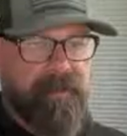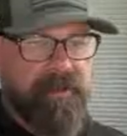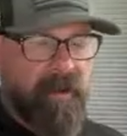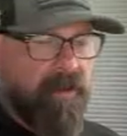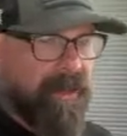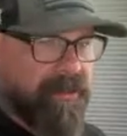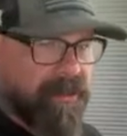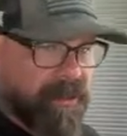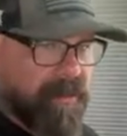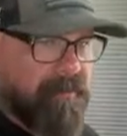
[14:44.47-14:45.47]
goal is
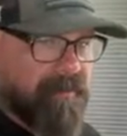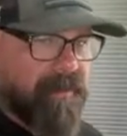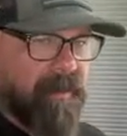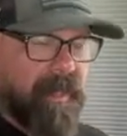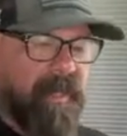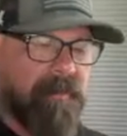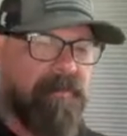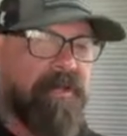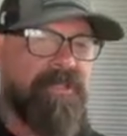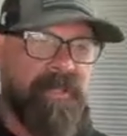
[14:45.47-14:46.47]
just to
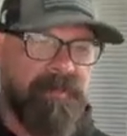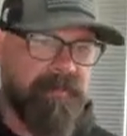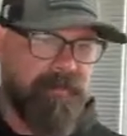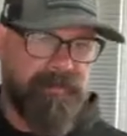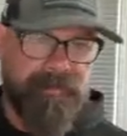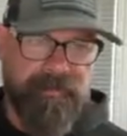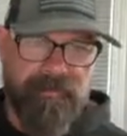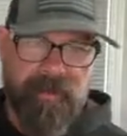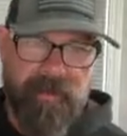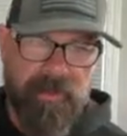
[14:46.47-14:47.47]
push it
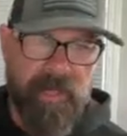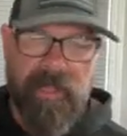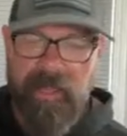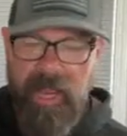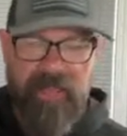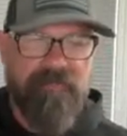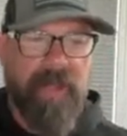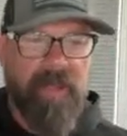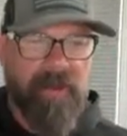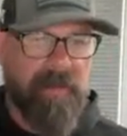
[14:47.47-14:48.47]
for a half
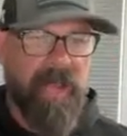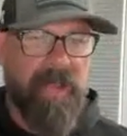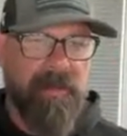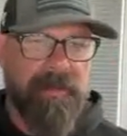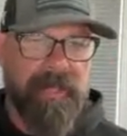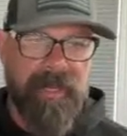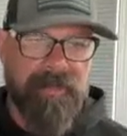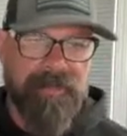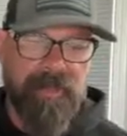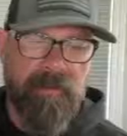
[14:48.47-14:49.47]
mile or mile. And
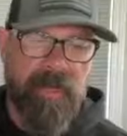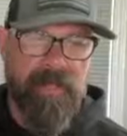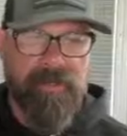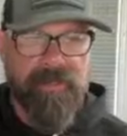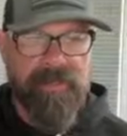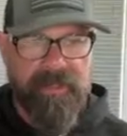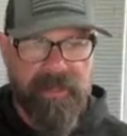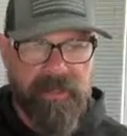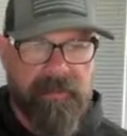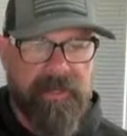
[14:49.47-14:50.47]
so what I usually
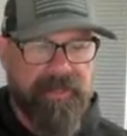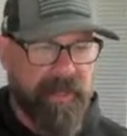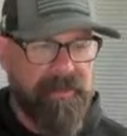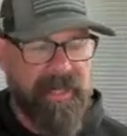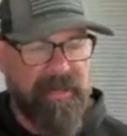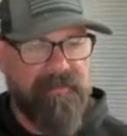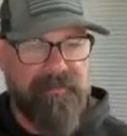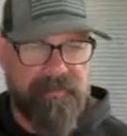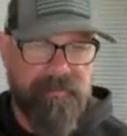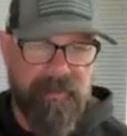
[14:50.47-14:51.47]
do is I'll
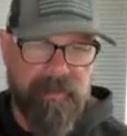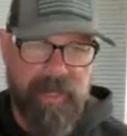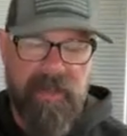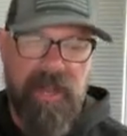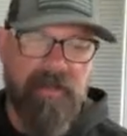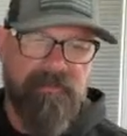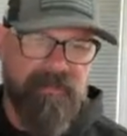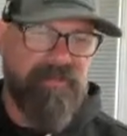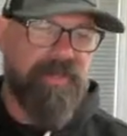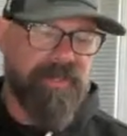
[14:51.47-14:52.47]
count out
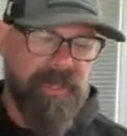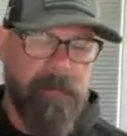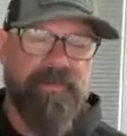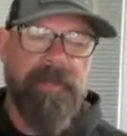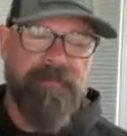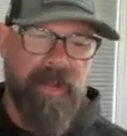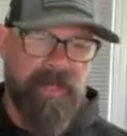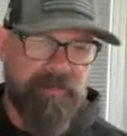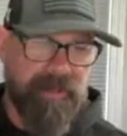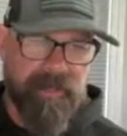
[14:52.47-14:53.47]
50 steps
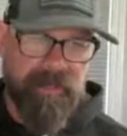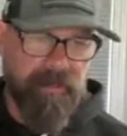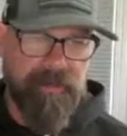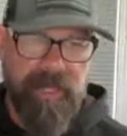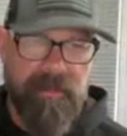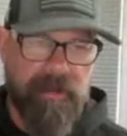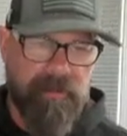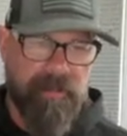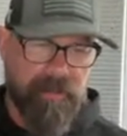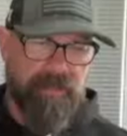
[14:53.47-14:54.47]
approximately. So it's
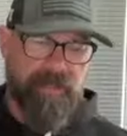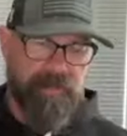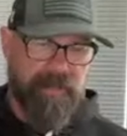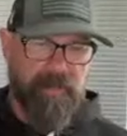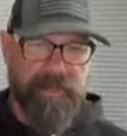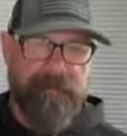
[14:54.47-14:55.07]
anywhere usually between